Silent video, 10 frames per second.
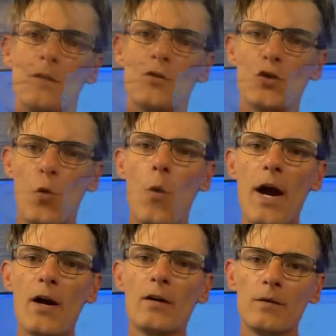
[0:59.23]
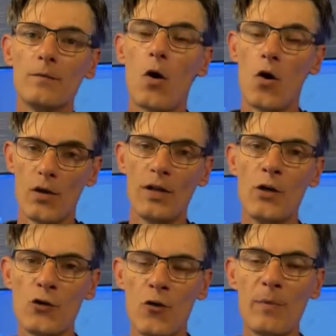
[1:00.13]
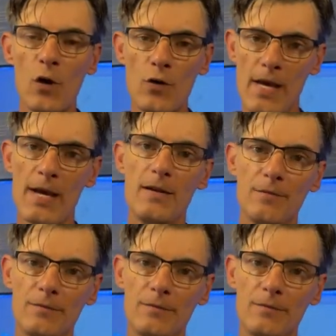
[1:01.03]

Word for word: So where are cleaner shrimp located?